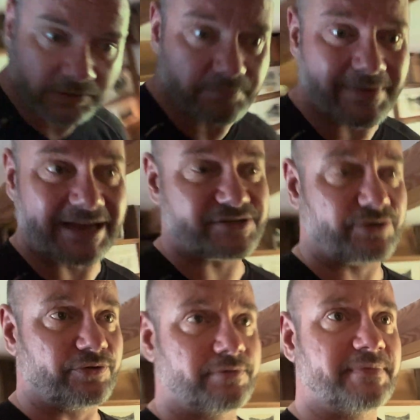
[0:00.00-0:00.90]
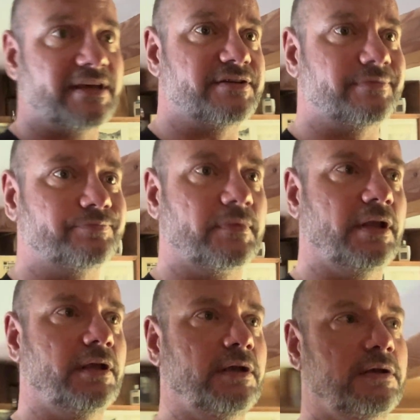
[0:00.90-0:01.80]
mat on the bed.
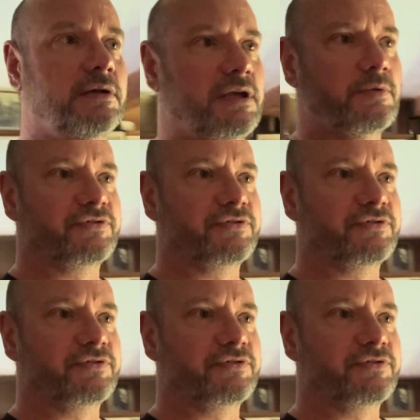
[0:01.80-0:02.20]
He was